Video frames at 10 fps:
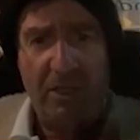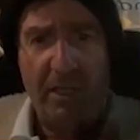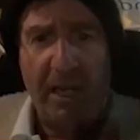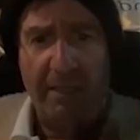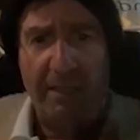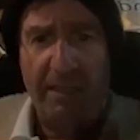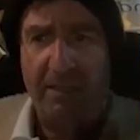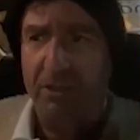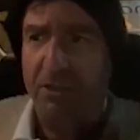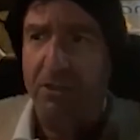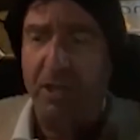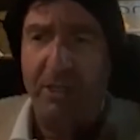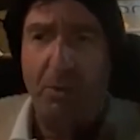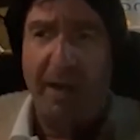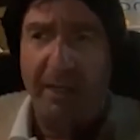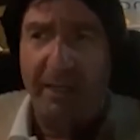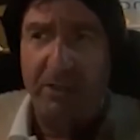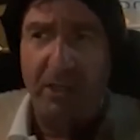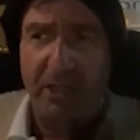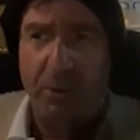and not the sexuality. The
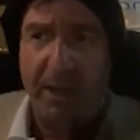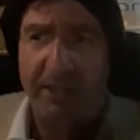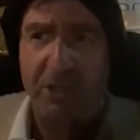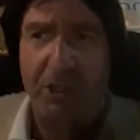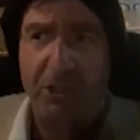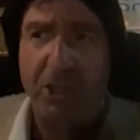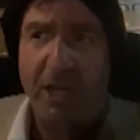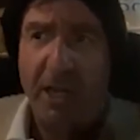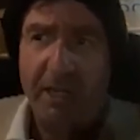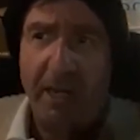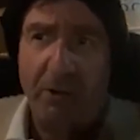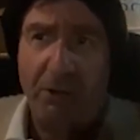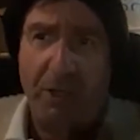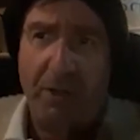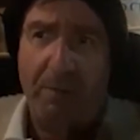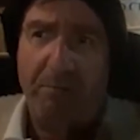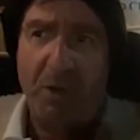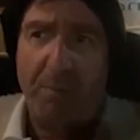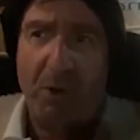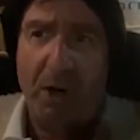sexuality is just not only a
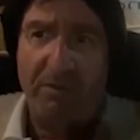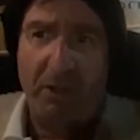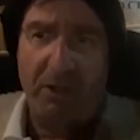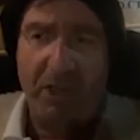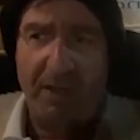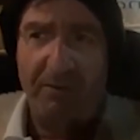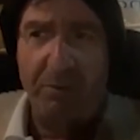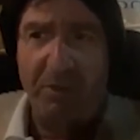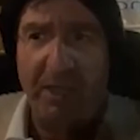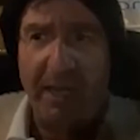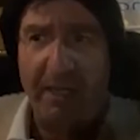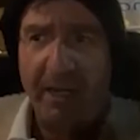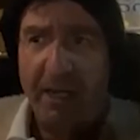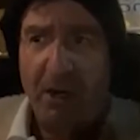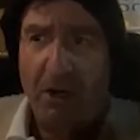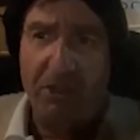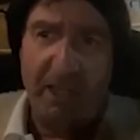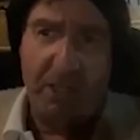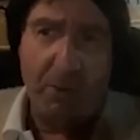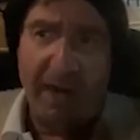part of ourselves, but that our
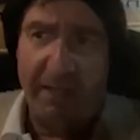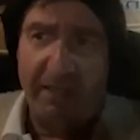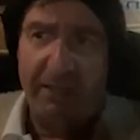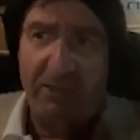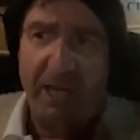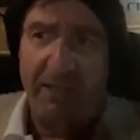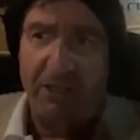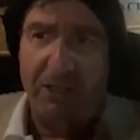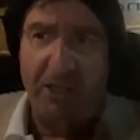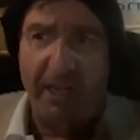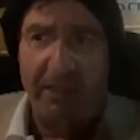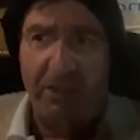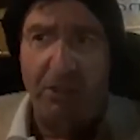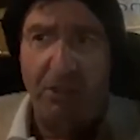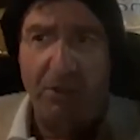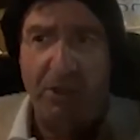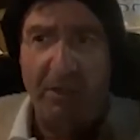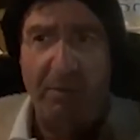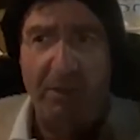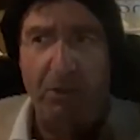sexuality is not just connected to
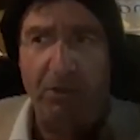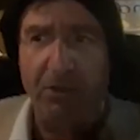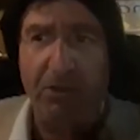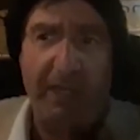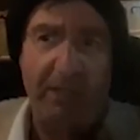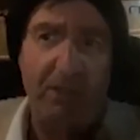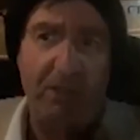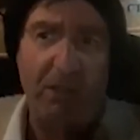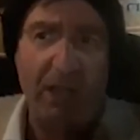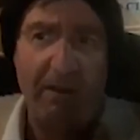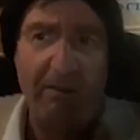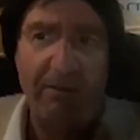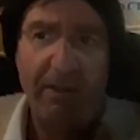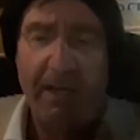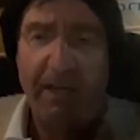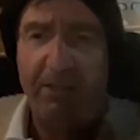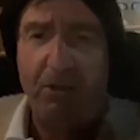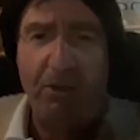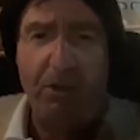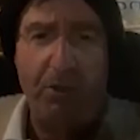nudity, but it's also connected to love. It's
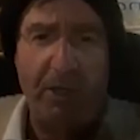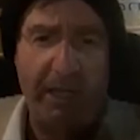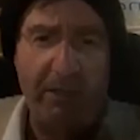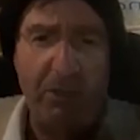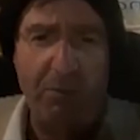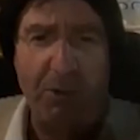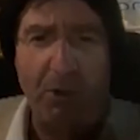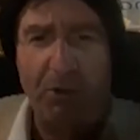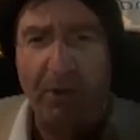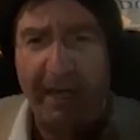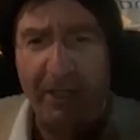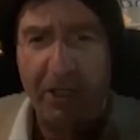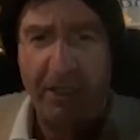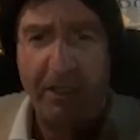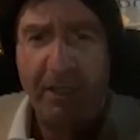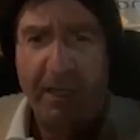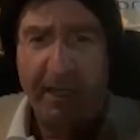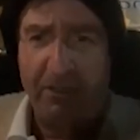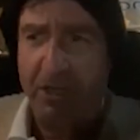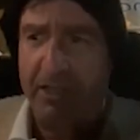also connected to procreation. It's